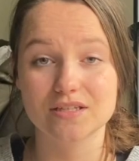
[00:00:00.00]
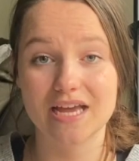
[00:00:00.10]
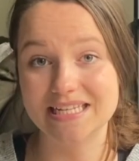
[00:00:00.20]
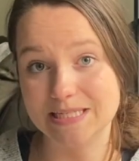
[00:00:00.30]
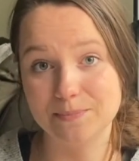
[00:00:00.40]

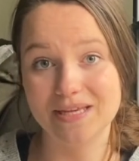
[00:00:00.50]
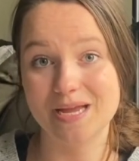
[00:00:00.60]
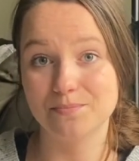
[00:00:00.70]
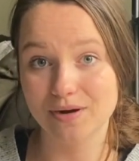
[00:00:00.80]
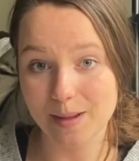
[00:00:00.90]

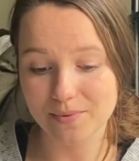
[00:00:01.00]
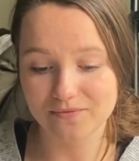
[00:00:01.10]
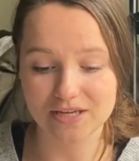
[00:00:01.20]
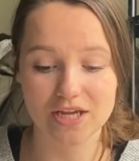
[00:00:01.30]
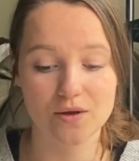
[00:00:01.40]
edTPA prep
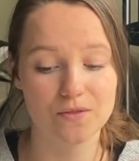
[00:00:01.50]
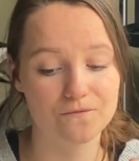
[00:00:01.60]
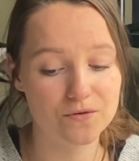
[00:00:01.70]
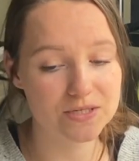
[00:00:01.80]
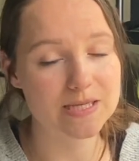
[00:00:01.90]
video, the
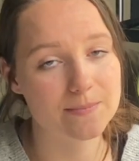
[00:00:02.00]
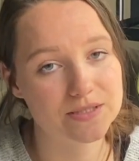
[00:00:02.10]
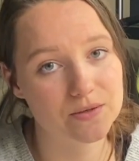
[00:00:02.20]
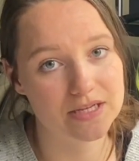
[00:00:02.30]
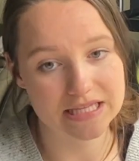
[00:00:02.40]
first
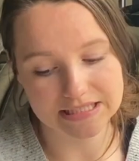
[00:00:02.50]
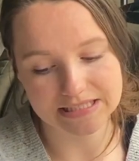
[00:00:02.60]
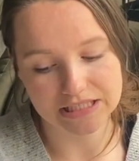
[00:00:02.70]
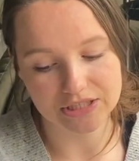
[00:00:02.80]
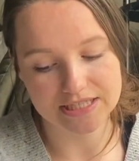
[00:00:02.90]
episode in this
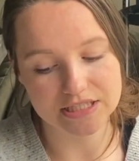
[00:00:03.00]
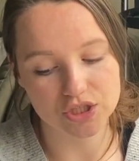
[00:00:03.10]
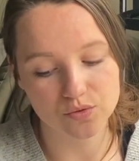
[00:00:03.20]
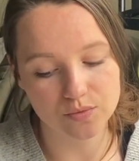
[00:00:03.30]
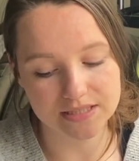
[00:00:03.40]

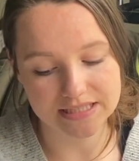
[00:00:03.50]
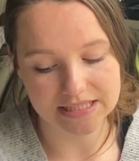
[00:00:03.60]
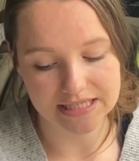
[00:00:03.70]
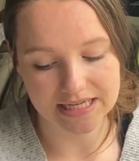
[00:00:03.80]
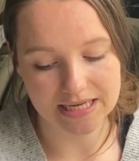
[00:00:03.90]
series, you will
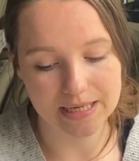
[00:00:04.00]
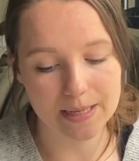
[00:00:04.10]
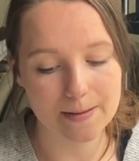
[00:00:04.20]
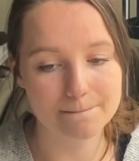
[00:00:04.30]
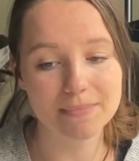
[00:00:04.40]
see
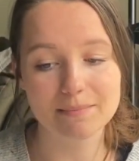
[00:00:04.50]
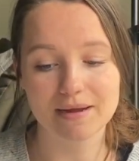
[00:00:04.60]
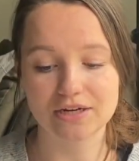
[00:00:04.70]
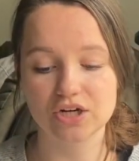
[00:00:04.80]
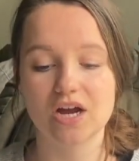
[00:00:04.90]
in my
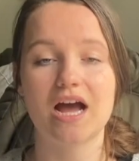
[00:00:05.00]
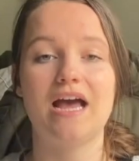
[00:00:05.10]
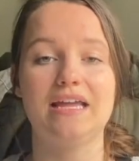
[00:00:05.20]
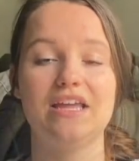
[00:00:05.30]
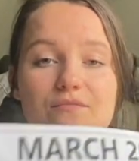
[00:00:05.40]
binder,
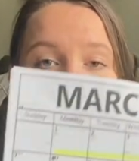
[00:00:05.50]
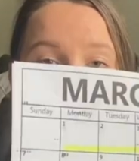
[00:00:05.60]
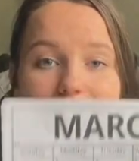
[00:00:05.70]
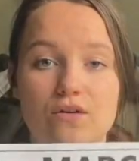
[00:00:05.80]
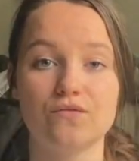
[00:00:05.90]
I gave
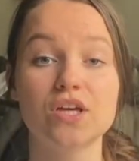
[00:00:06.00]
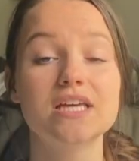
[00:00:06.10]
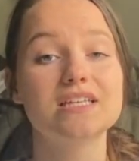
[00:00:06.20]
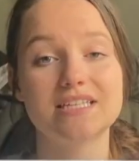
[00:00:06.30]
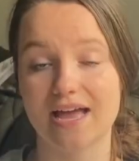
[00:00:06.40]
myself
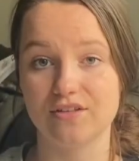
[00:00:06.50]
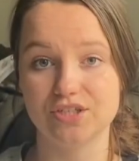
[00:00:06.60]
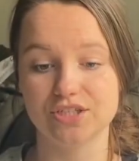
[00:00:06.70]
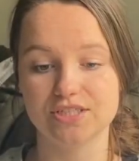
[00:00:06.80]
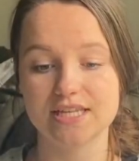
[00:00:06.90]

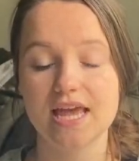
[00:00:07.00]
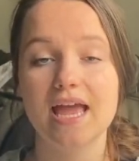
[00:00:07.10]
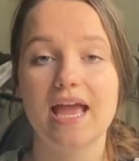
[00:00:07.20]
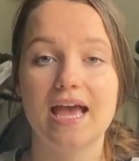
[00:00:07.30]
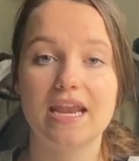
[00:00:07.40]
calendars,
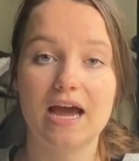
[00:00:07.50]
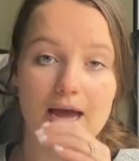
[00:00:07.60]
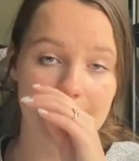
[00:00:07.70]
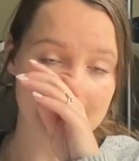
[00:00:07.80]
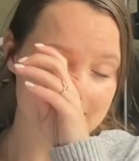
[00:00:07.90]
and
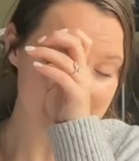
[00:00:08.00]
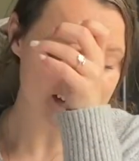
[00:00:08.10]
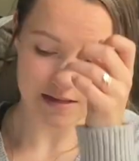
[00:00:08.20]
I